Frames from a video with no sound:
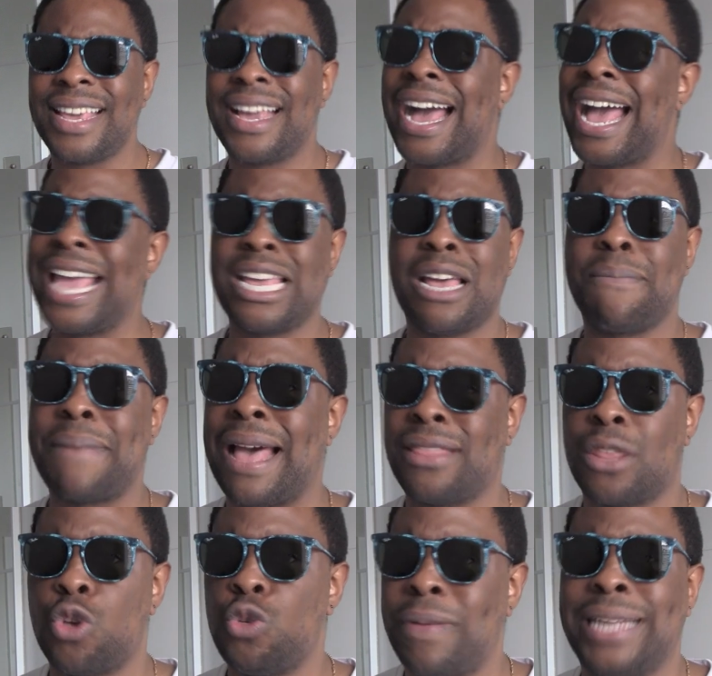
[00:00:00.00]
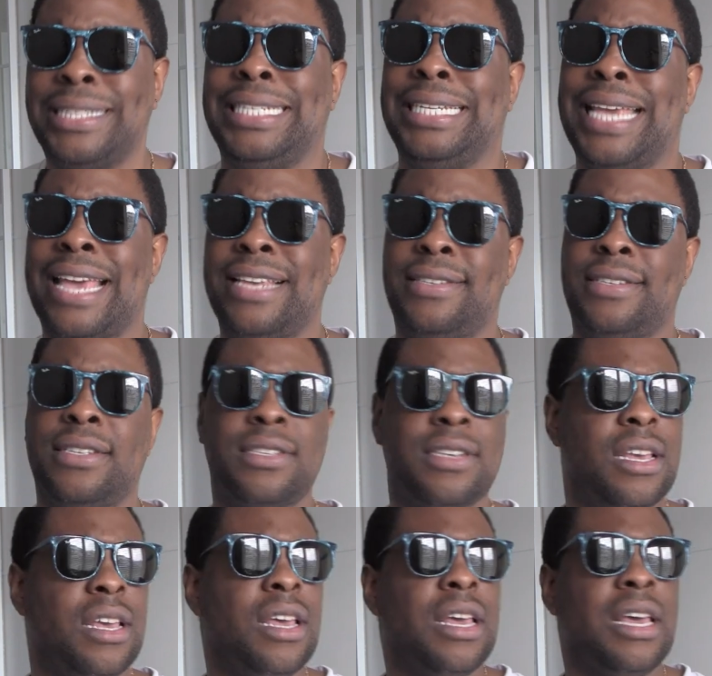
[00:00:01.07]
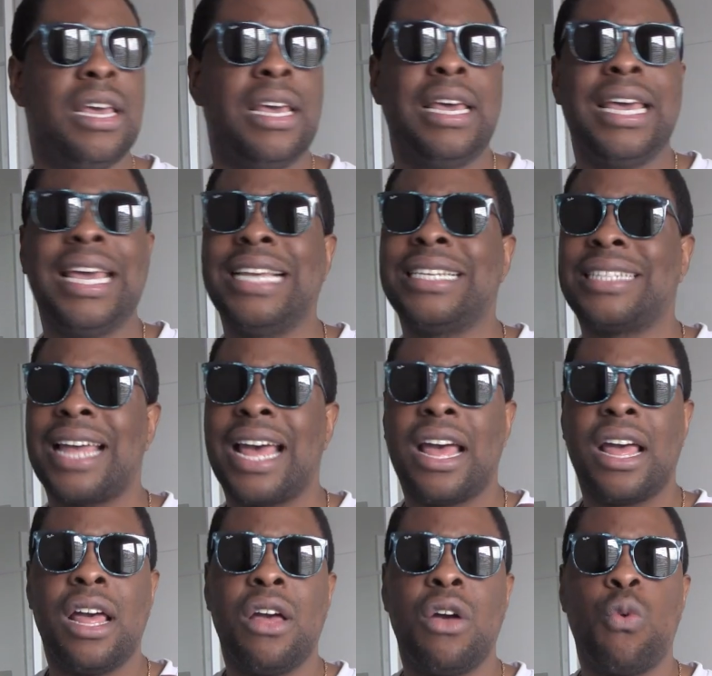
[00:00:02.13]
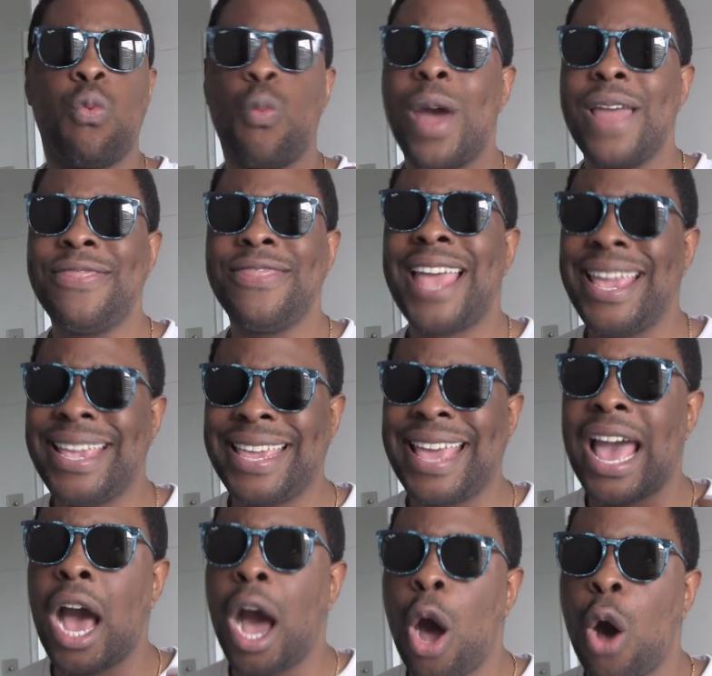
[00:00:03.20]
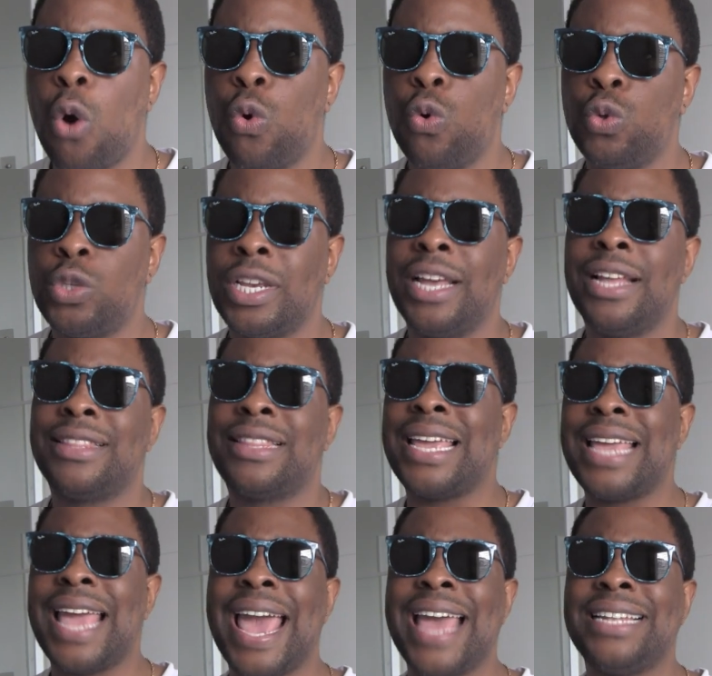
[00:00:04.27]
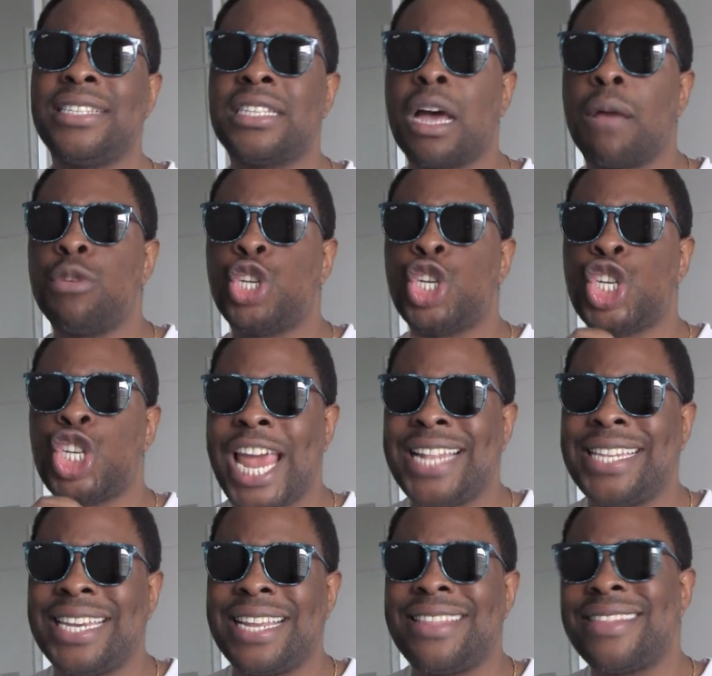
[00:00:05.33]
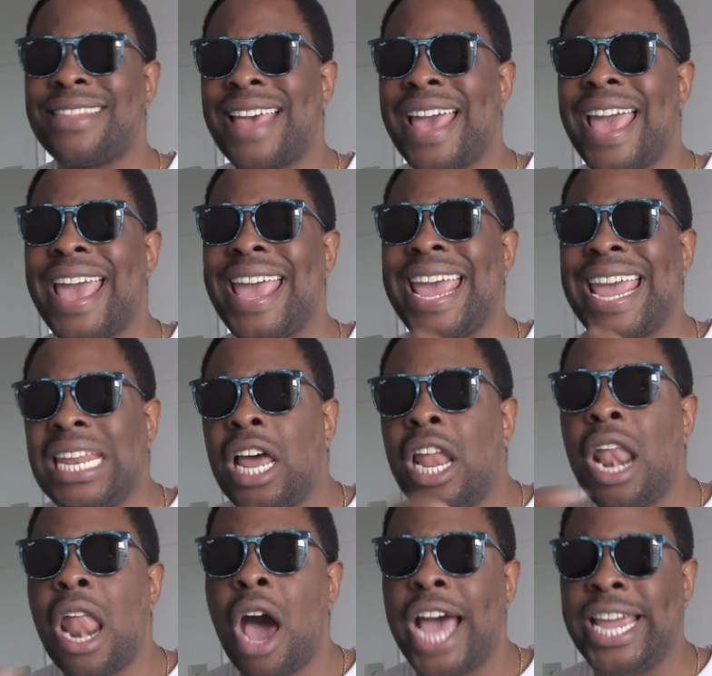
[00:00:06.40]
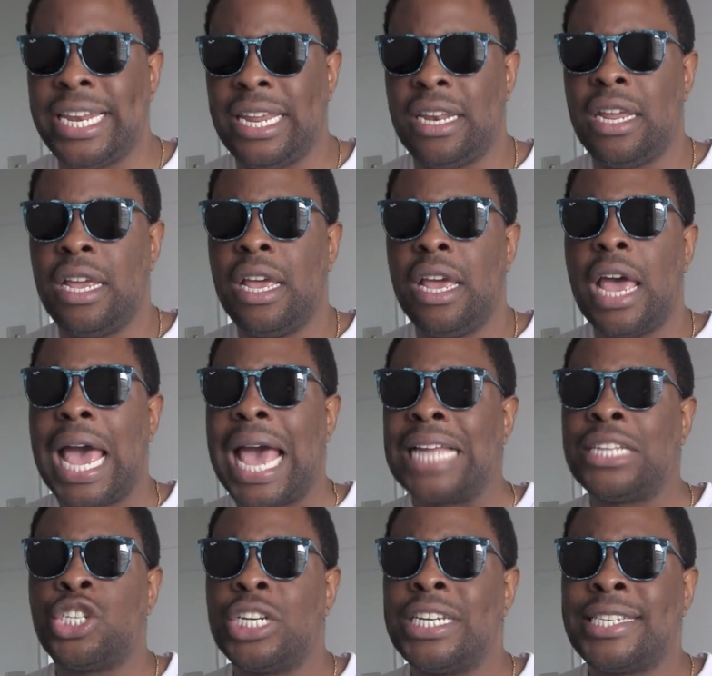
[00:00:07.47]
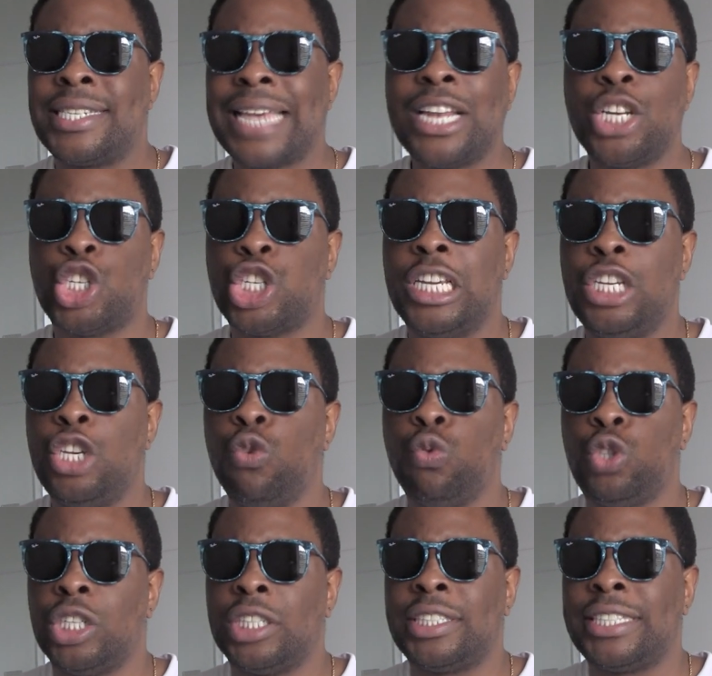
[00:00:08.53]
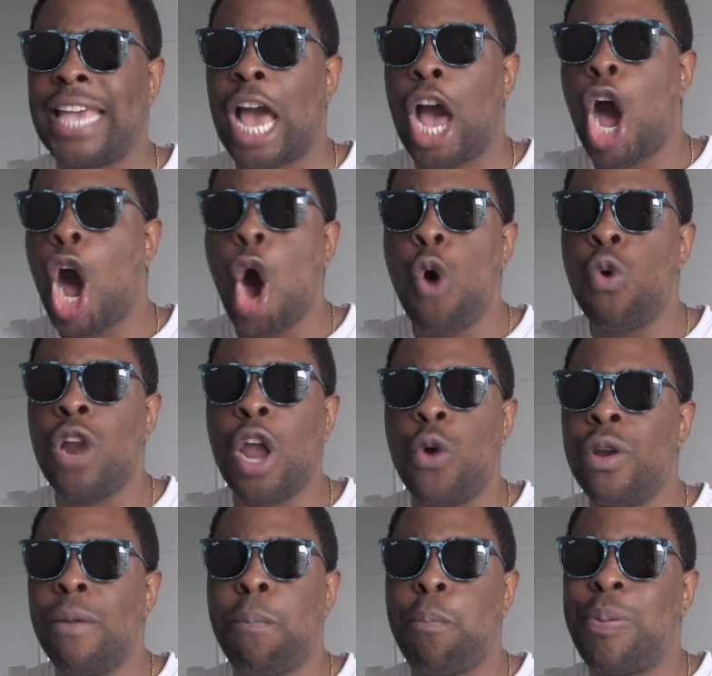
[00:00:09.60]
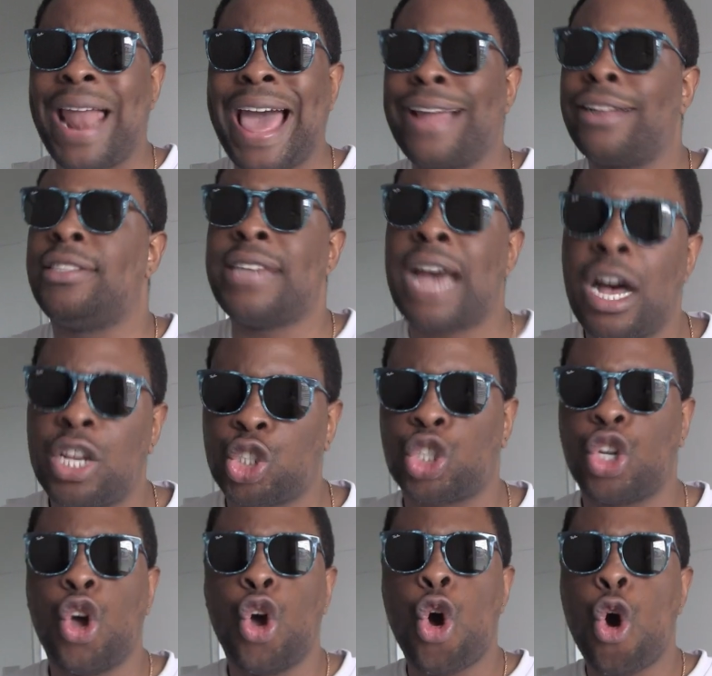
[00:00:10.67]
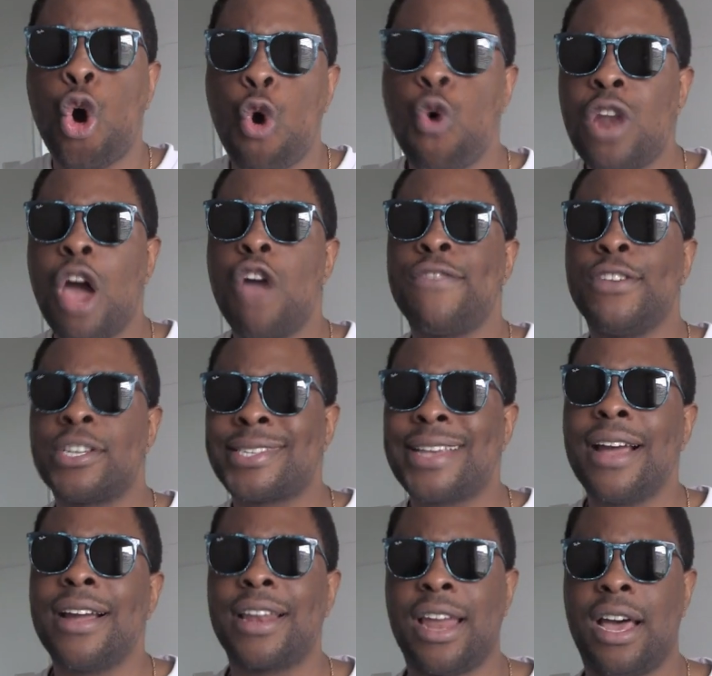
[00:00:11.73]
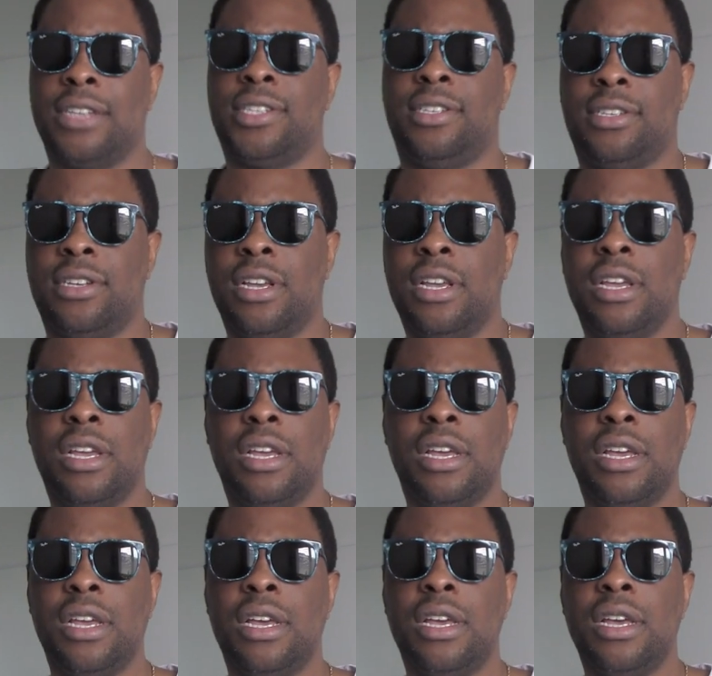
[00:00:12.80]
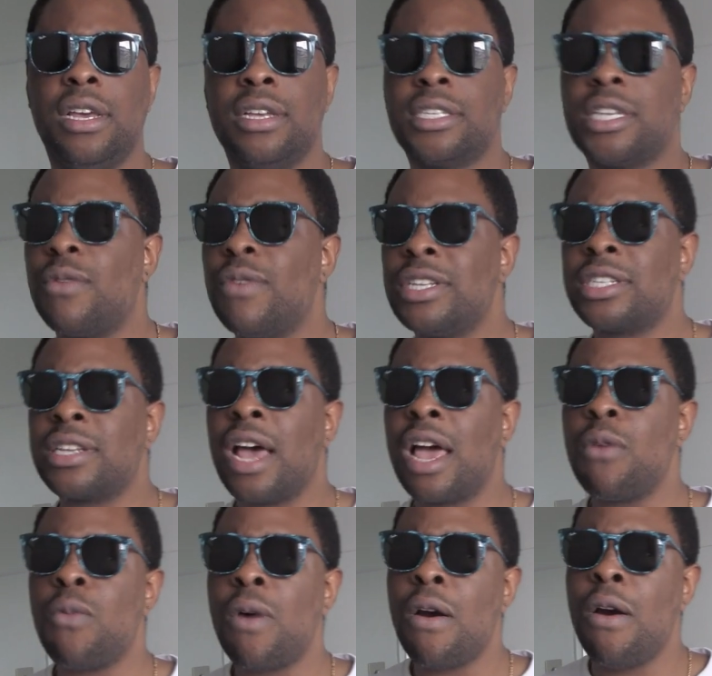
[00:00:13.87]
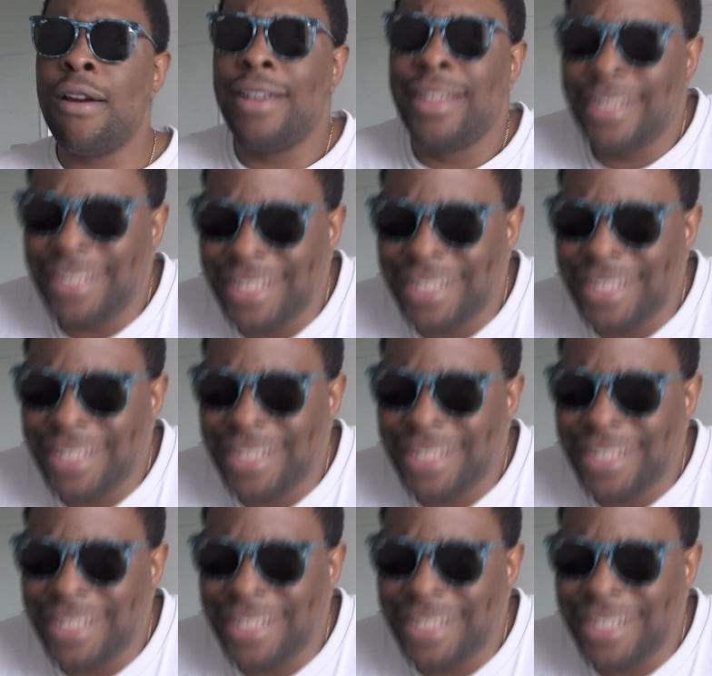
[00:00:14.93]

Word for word: thing I hate about those bloody cases is that when they get old, they end up shedding their inner lining, and essentially you'll just get a whole load of black dust all over your sunglasses. So it's like, well,